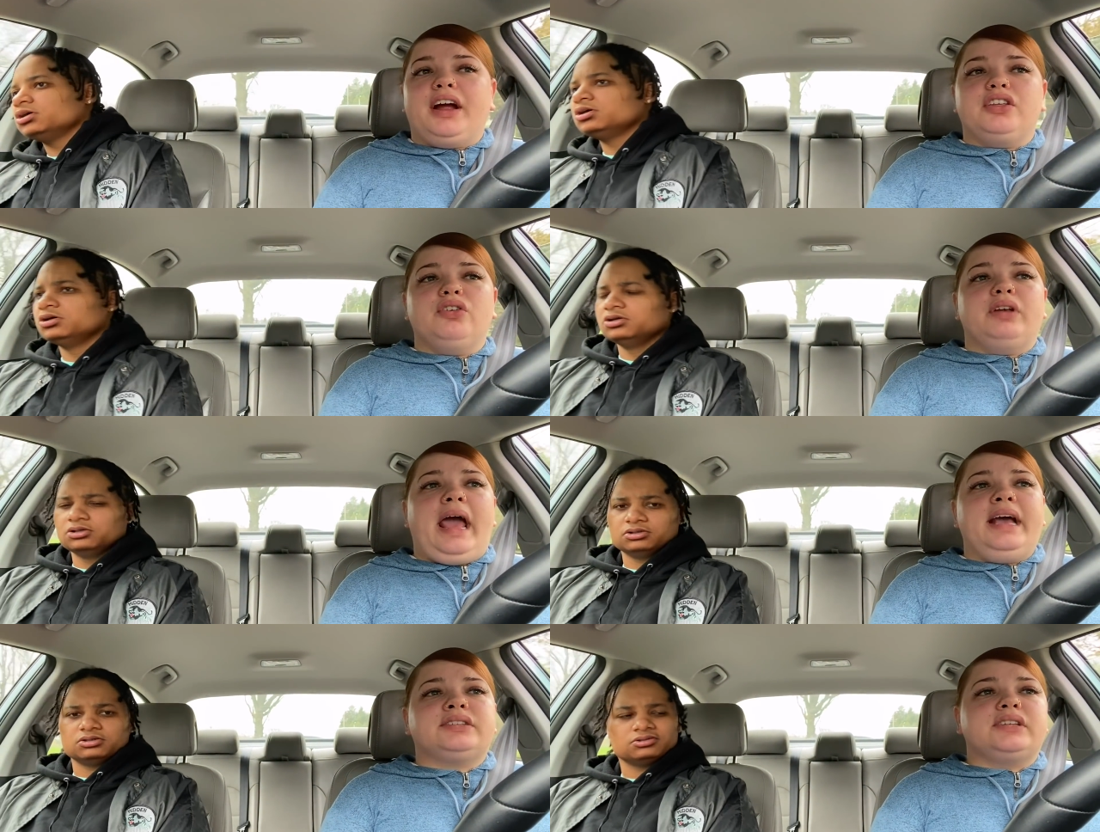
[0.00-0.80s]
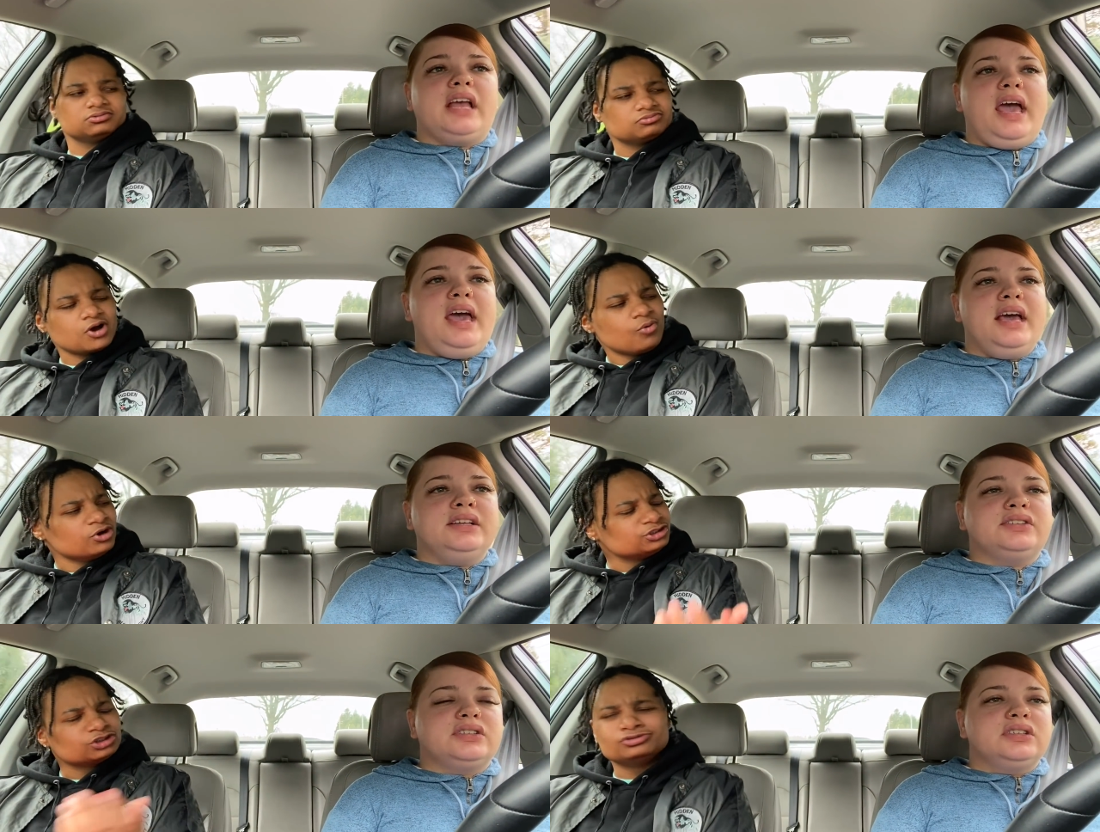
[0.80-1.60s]
Speaker 1: you nasty ass. Why
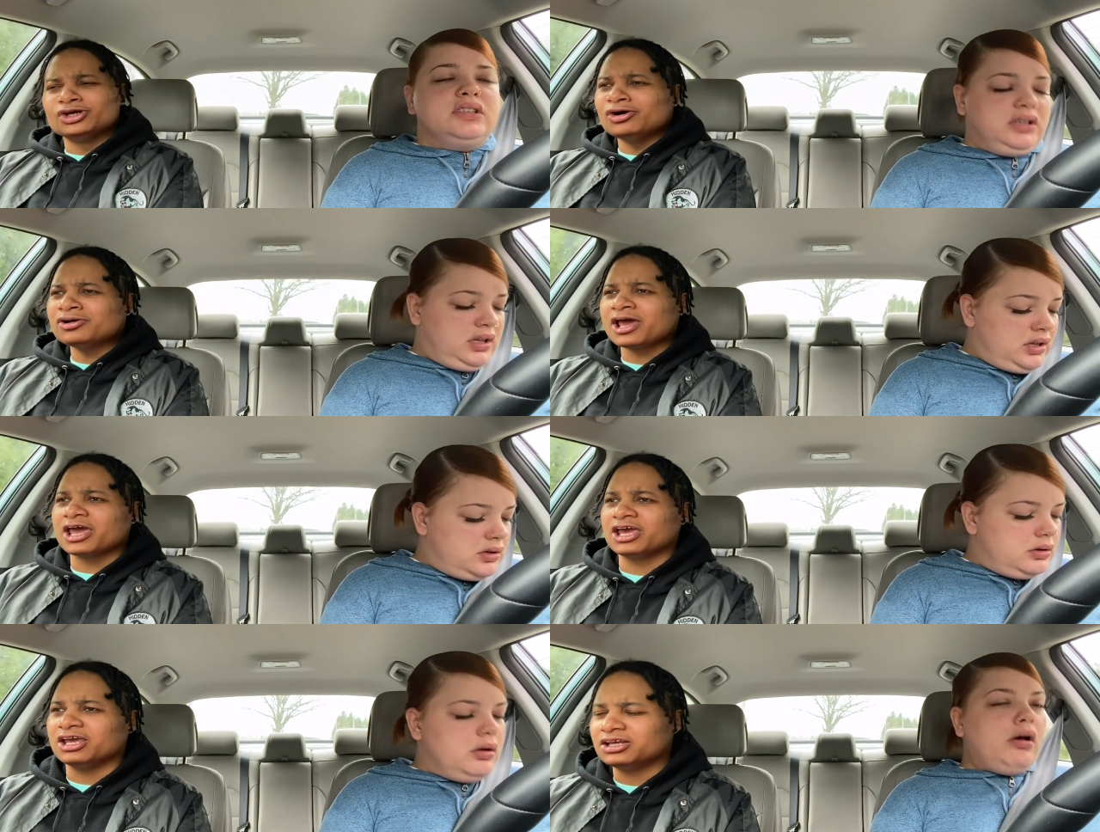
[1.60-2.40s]
would you do that?